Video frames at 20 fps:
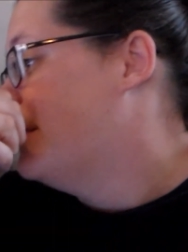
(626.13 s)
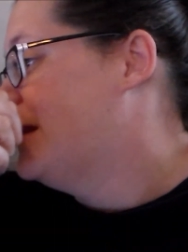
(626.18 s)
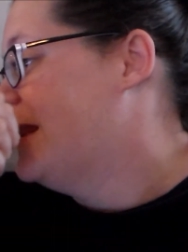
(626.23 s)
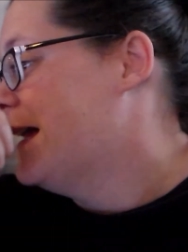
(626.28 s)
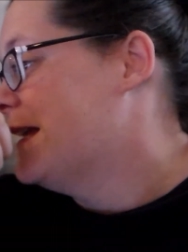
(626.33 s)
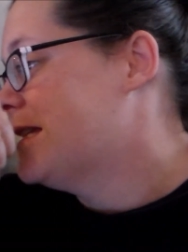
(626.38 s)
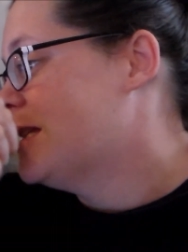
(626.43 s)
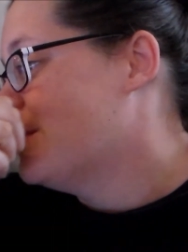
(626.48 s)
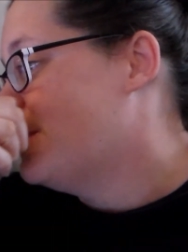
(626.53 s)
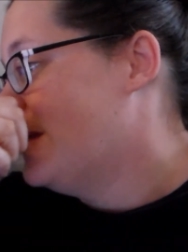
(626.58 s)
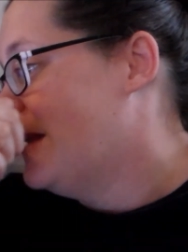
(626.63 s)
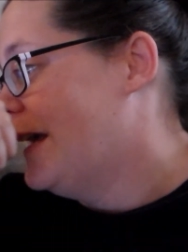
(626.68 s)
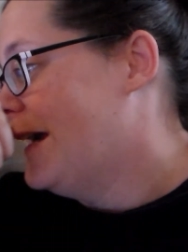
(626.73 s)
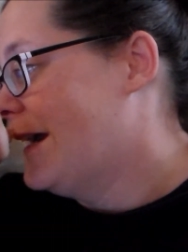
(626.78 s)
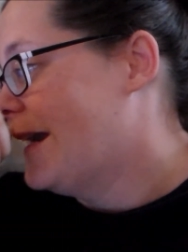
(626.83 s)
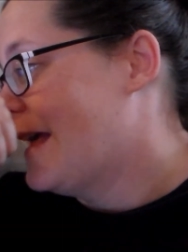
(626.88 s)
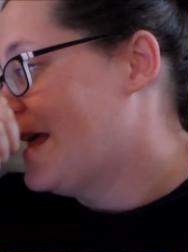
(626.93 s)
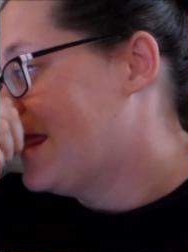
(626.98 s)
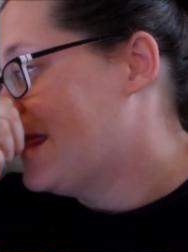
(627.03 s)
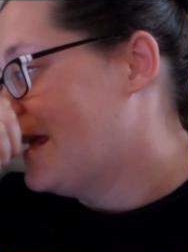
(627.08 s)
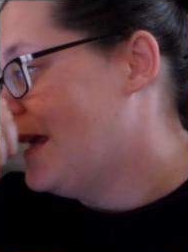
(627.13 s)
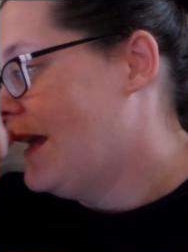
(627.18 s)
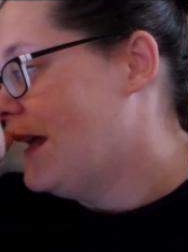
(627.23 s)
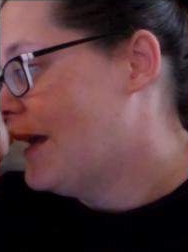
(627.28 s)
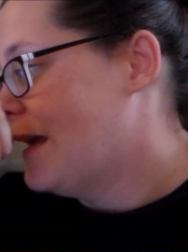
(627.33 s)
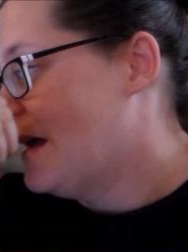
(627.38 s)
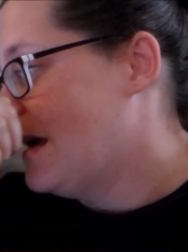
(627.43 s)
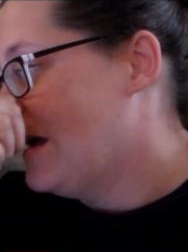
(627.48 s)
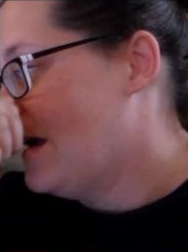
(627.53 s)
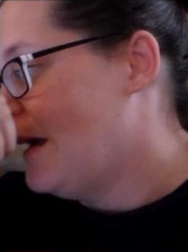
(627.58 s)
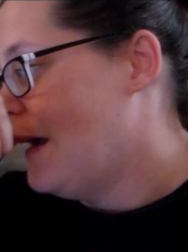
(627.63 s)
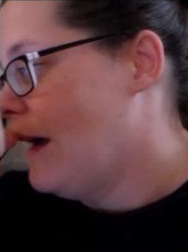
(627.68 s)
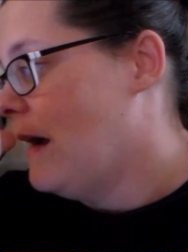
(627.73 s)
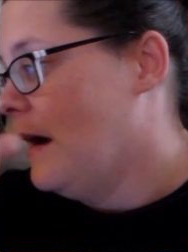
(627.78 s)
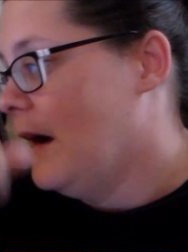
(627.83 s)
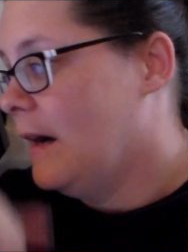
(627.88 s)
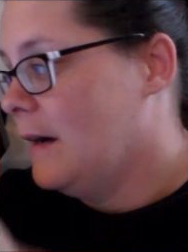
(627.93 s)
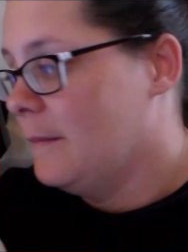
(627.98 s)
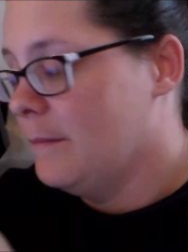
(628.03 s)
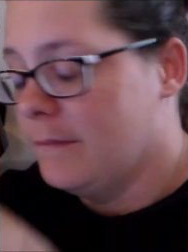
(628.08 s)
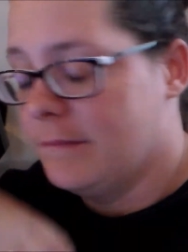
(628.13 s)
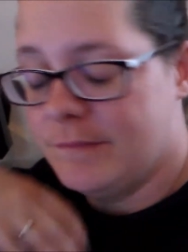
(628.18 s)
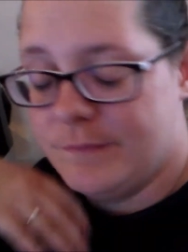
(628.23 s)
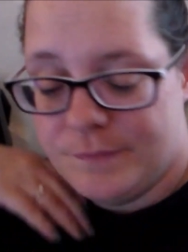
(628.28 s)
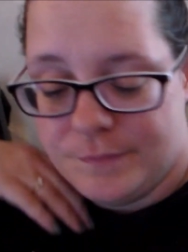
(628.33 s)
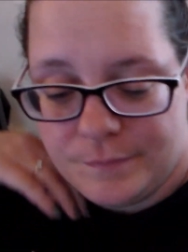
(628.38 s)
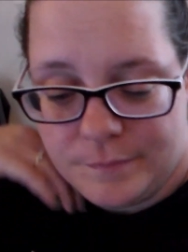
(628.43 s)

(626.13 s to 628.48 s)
But that's the plan, I think. Um,